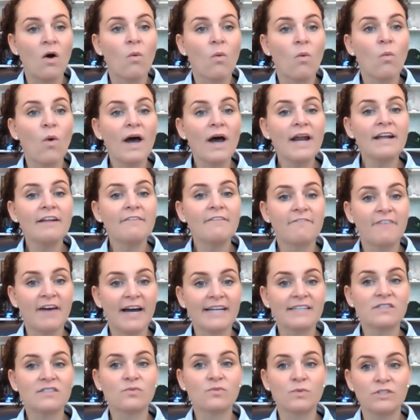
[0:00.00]
What
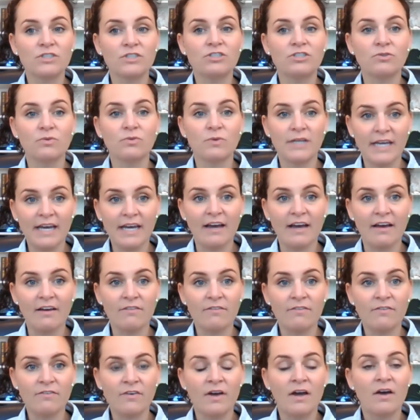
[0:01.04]
advice would you
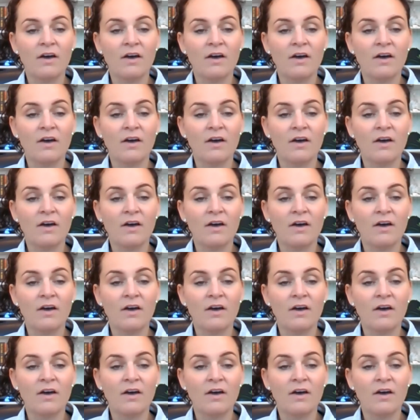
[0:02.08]
give?